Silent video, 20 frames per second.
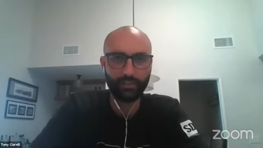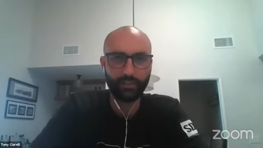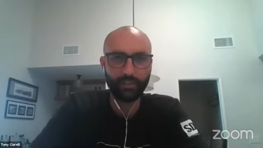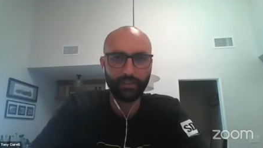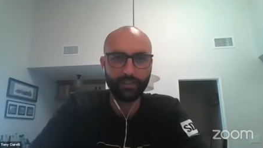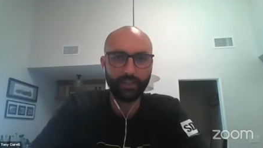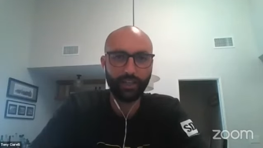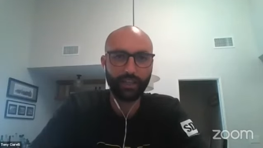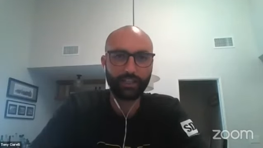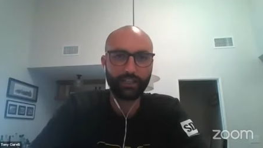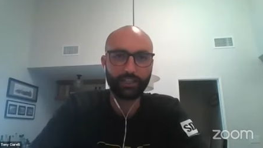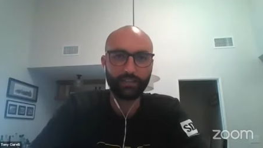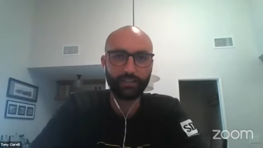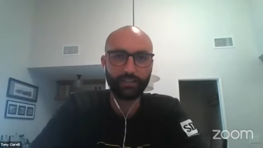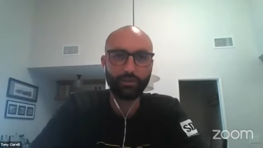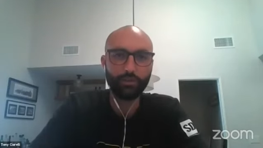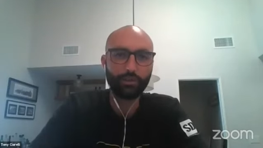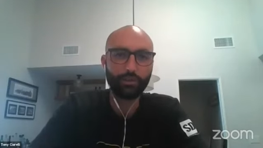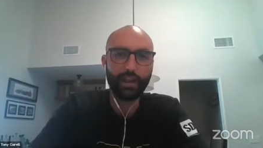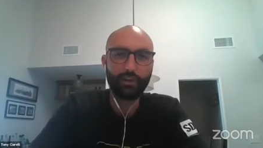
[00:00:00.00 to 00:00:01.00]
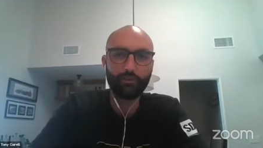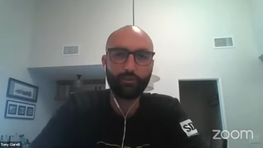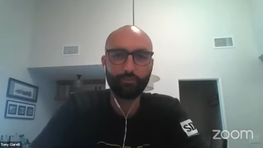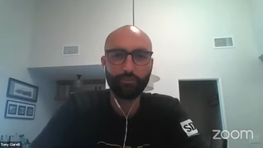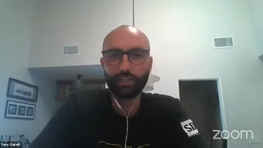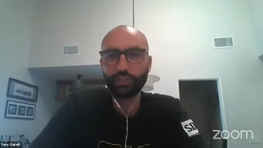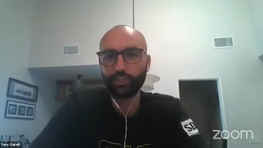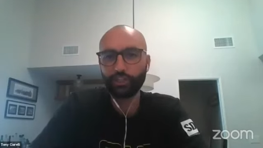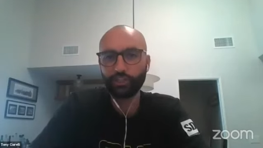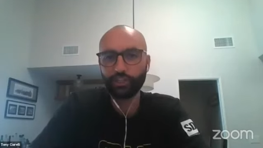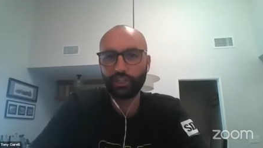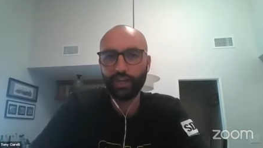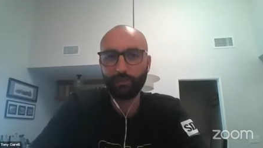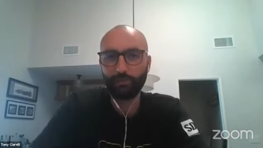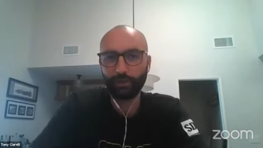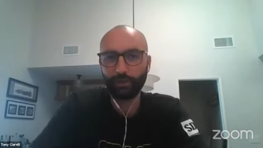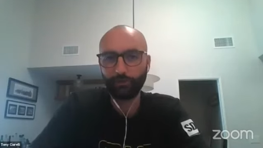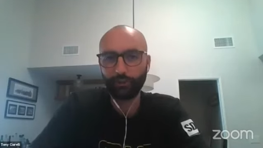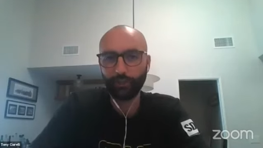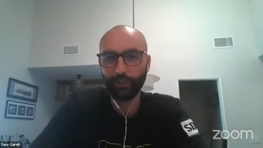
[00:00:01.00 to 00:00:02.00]
Yeah. Like 100%. you can have a mission
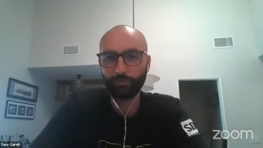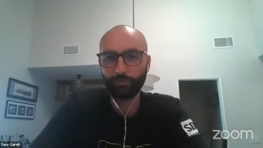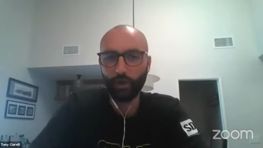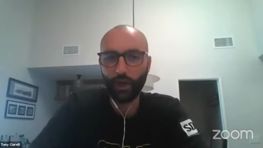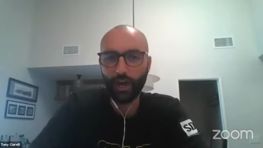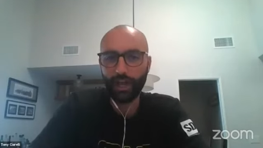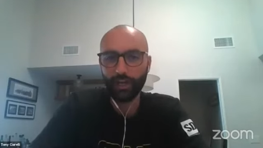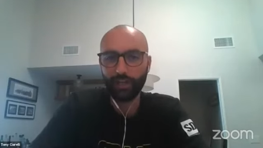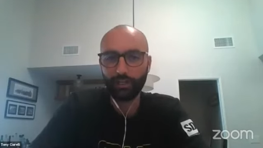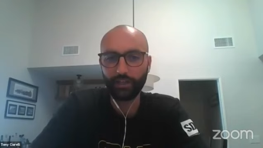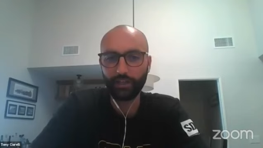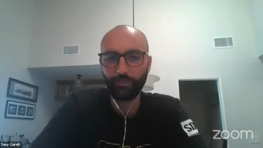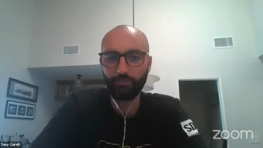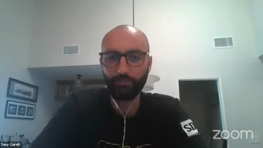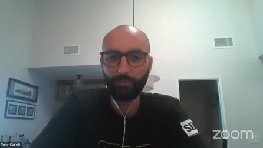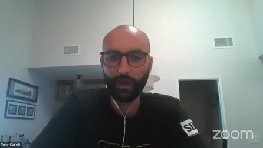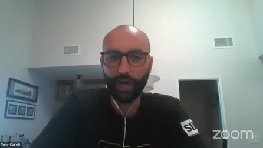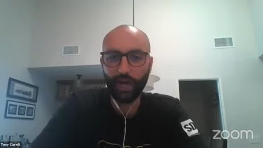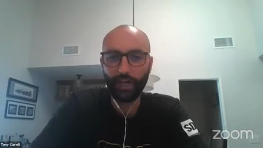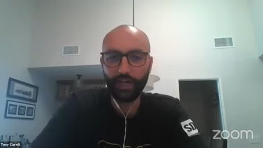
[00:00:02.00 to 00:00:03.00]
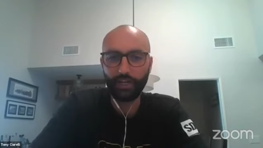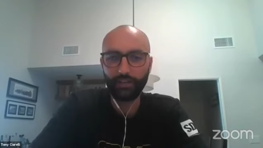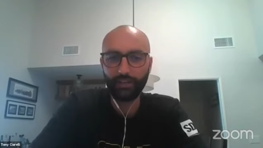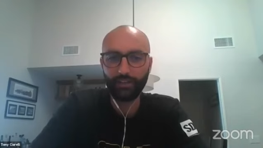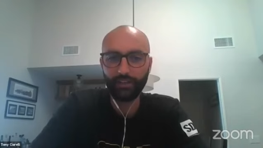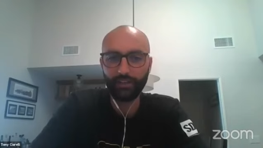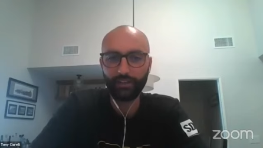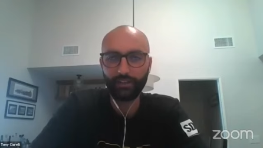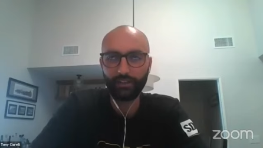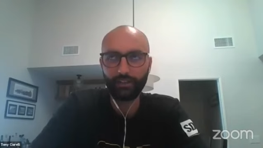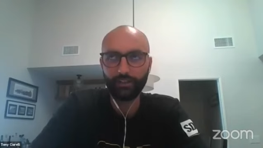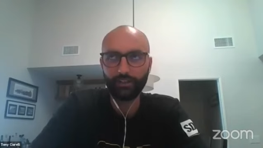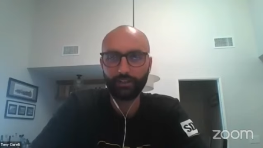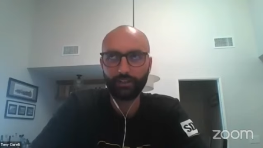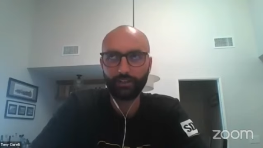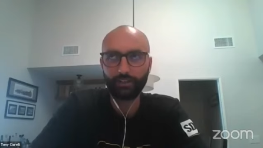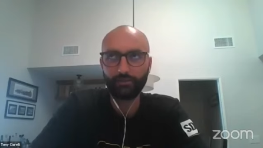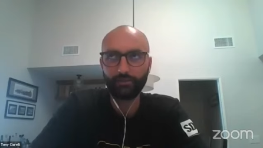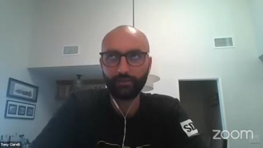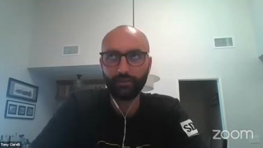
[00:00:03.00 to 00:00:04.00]
statement for your brand, but
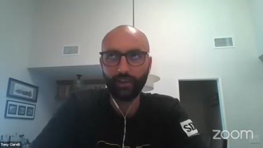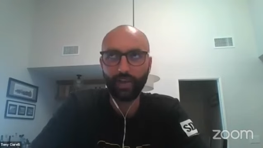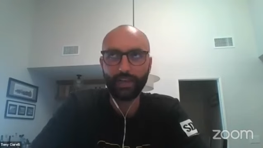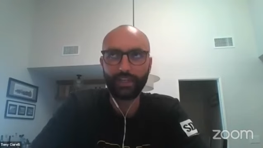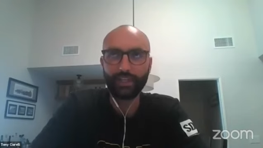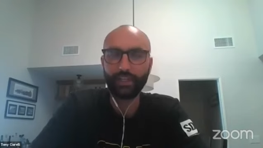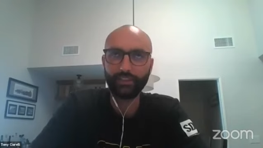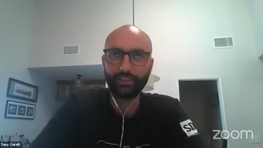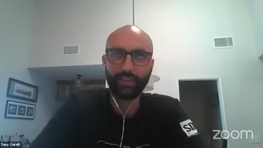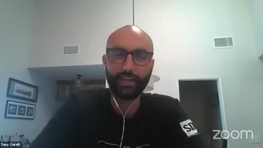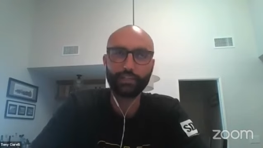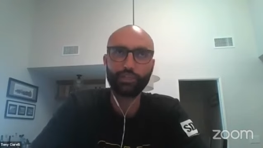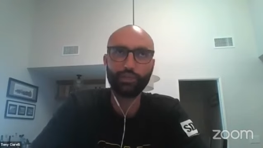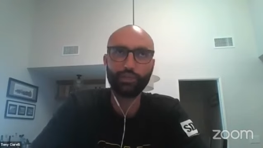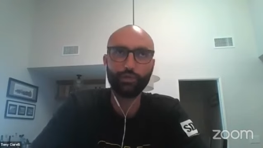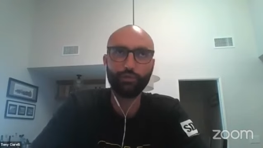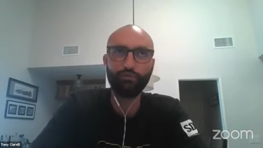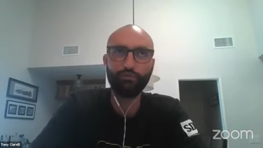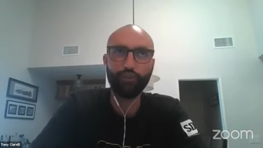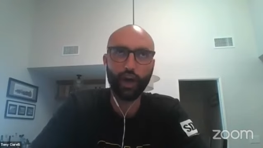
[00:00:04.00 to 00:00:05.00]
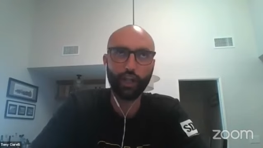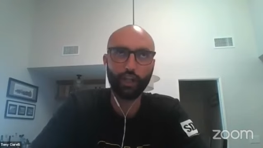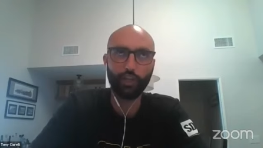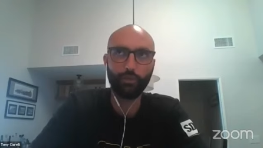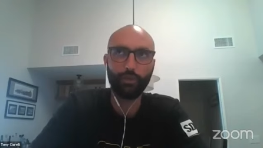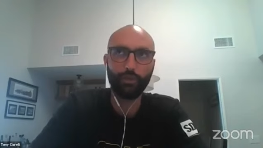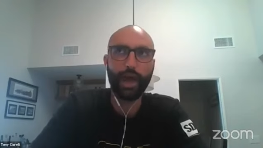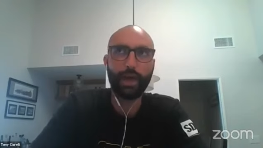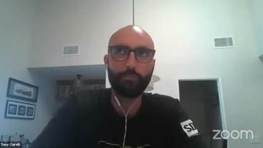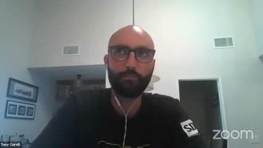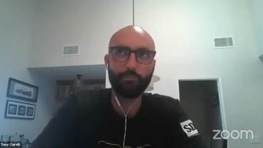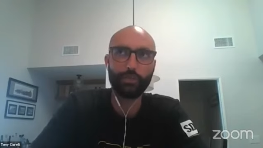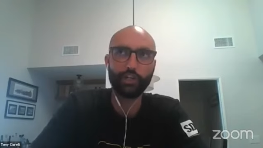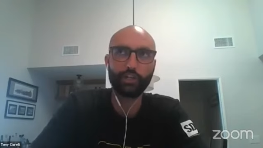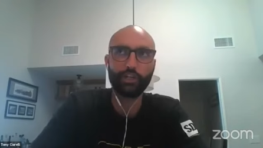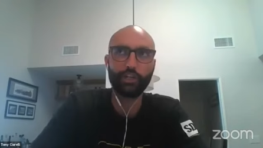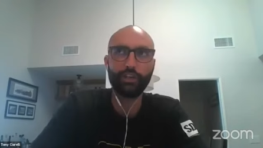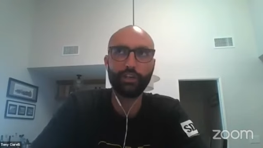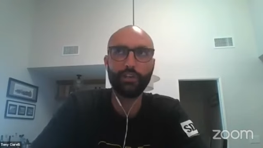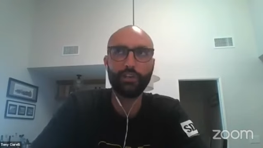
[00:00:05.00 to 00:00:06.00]
like unless you follow that
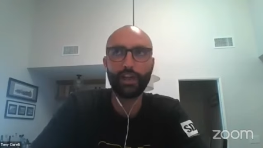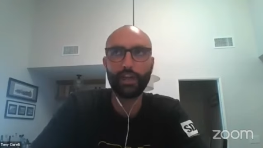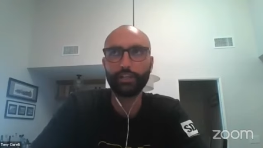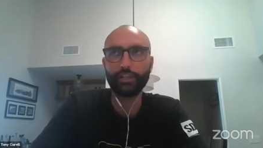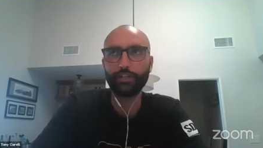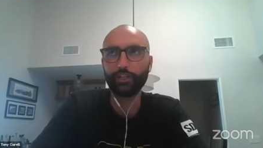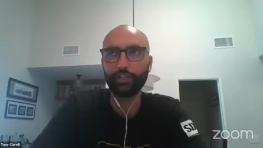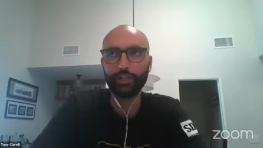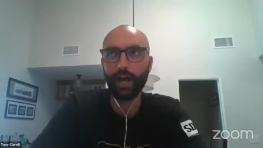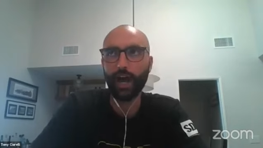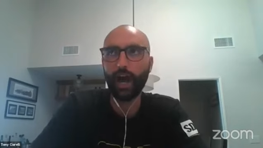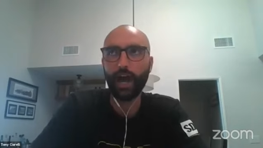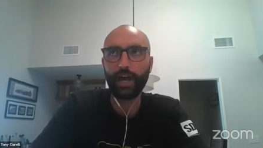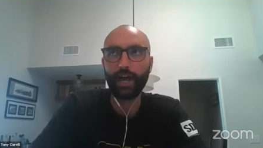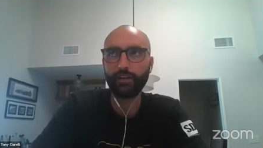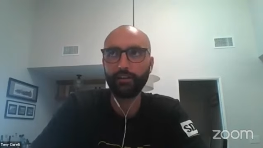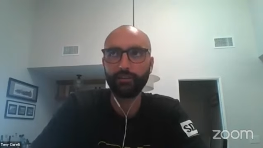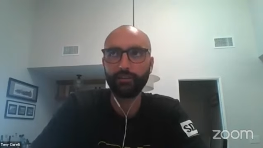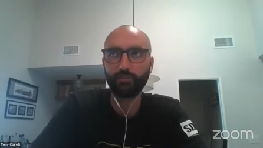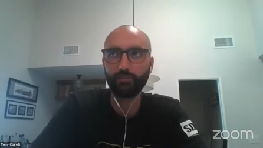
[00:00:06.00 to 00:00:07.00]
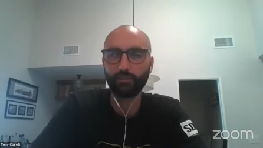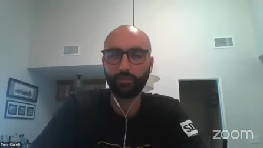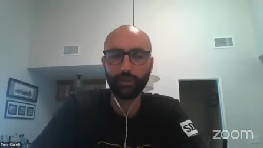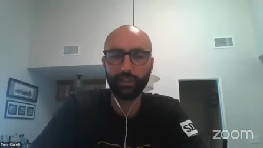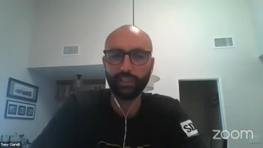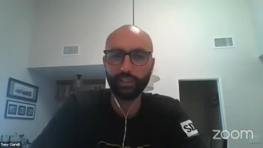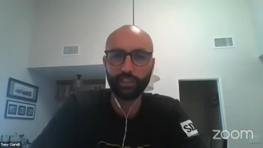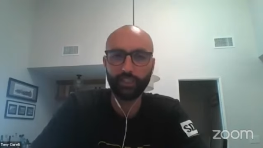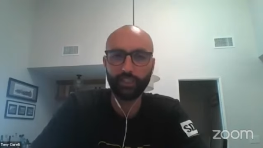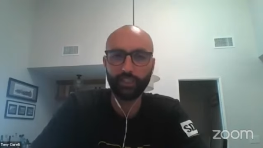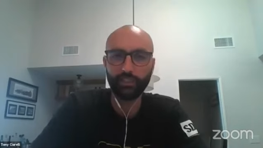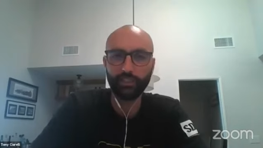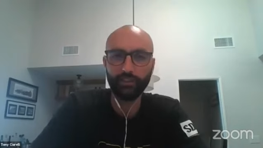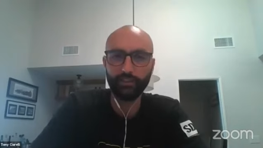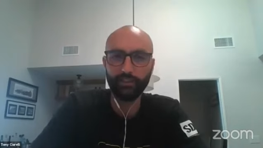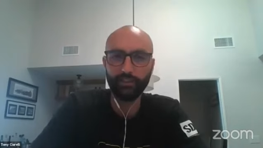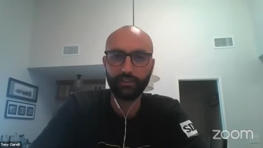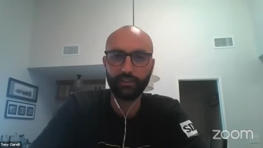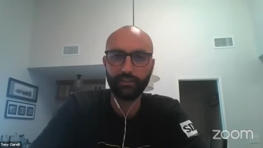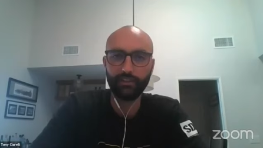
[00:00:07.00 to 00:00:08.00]
mission, then you're not really
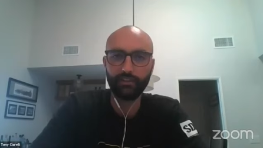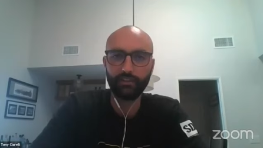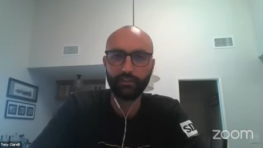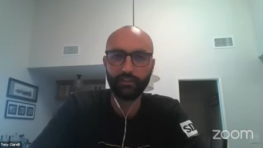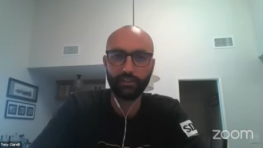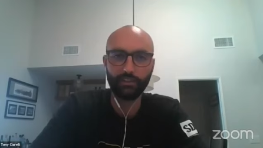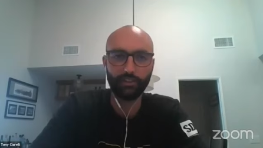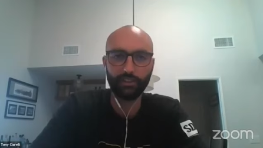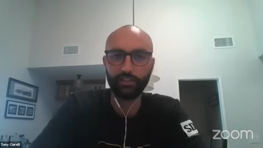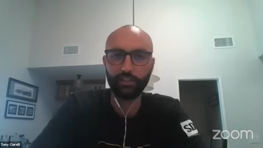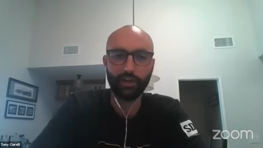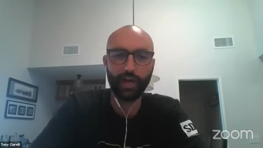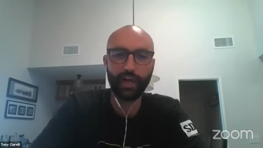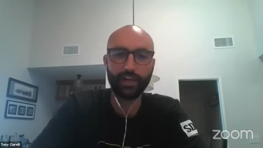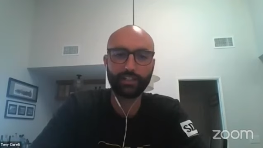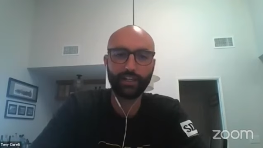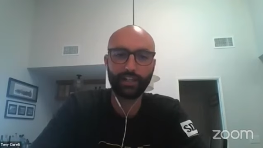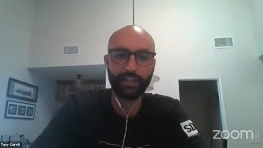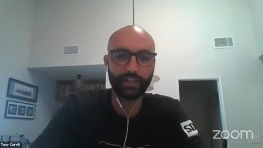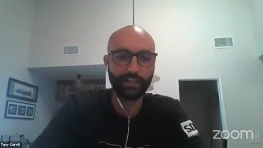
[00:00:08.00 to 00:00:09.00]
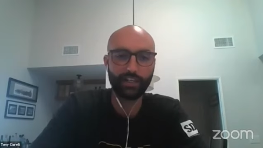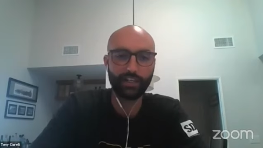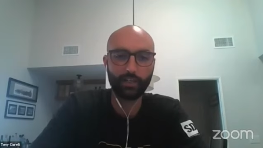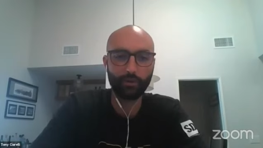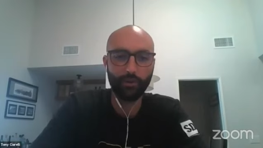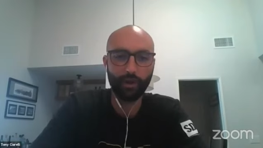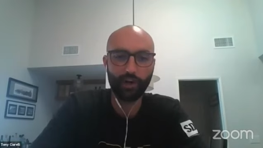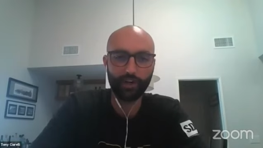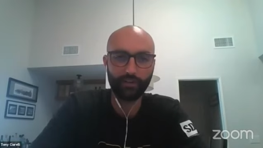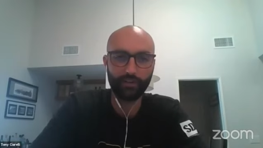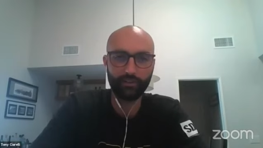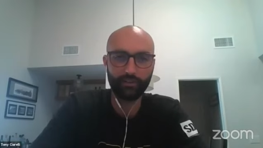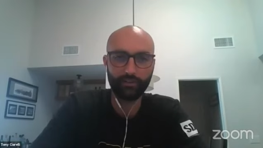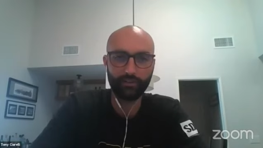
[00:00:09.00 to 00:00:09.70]
you're you're not getting anywhere.